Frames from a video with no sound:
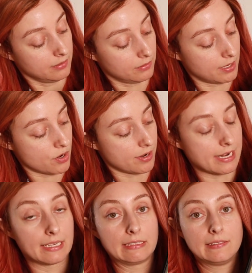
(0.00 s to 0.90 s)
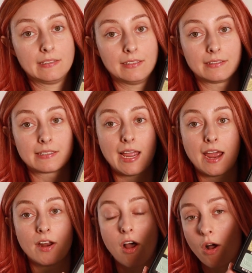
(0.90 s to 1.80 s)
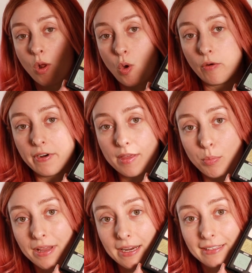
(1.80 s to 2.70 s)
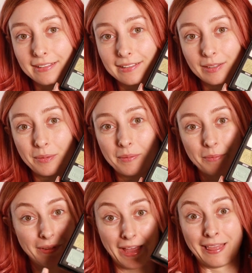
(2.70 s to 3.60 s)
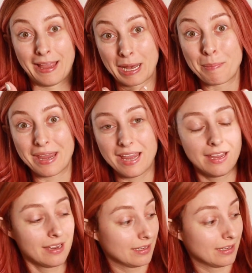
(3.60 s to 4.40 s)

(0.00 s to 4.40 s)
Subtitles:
So there it is. It's kind of all over the place, like me.